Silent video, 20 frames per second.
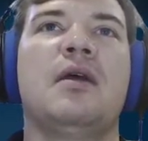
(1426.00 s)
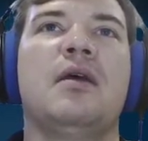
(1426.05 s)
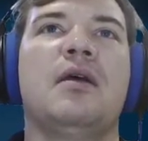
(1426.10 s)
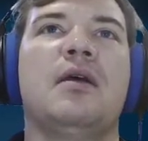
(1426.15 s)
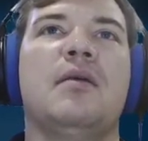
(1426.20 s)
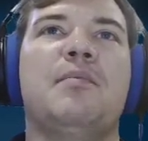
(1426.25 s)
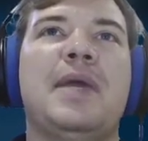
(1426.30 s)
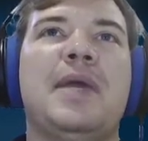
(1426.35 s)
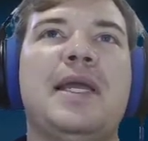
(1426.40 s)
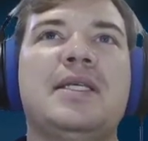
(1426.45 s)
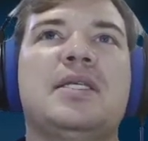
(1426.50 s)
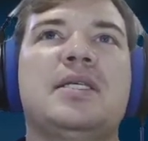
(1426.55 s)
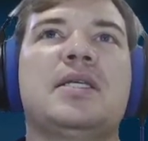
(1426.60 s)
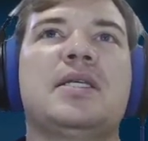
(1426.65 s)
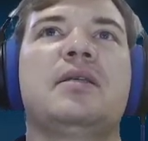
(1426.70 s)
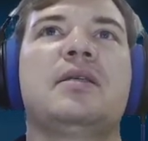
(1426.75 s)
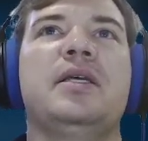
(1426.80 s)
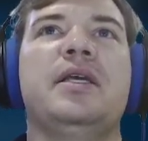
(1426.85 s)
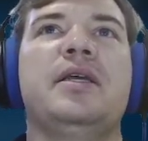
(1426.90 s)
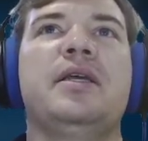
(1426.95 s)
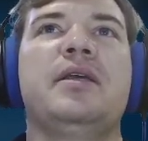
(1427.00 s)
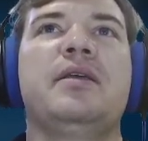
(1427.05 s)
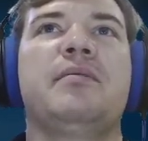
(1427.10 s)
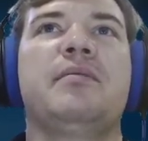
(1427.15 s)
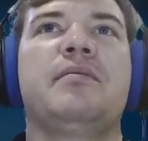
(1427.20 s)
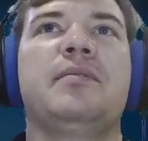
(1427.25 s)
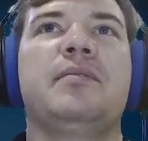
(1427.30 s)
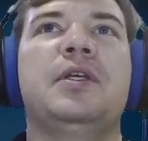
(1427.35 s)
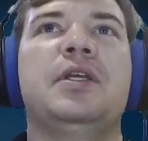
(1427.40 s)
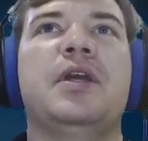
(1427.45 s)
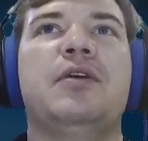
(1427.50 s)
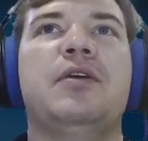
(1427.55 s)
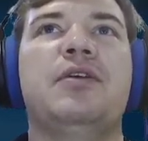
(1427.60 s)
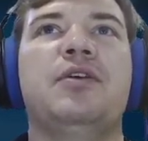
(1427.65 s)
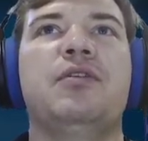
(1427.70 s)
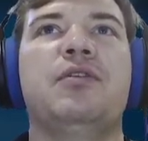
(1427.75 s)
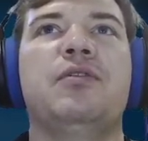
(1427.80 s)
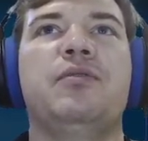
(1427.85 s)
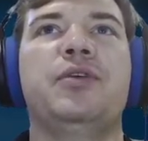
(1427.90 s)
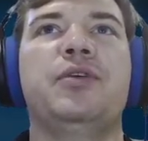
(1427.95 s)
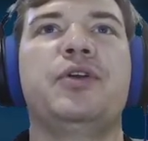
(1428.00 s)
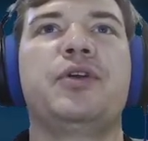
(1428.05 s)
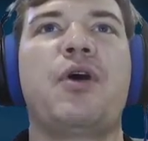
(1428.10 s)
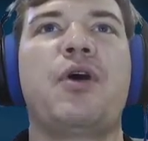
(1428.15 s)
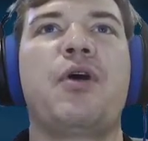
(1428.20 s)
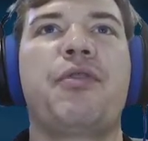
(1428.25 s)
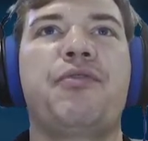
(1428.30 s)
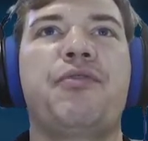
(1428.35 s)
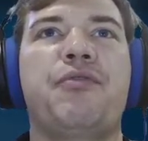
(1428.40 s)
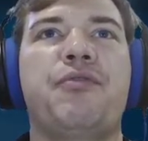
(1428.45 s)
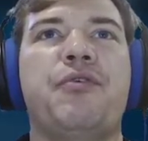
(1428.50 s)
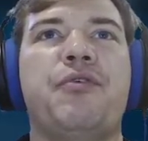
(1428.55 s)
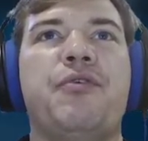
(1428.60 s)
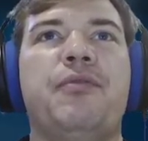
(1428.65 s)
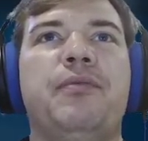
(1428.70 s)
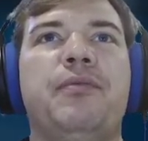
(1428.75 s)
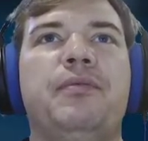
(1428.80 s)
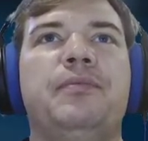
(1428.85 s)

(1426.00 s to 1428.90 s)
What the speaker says: basically, you'll go through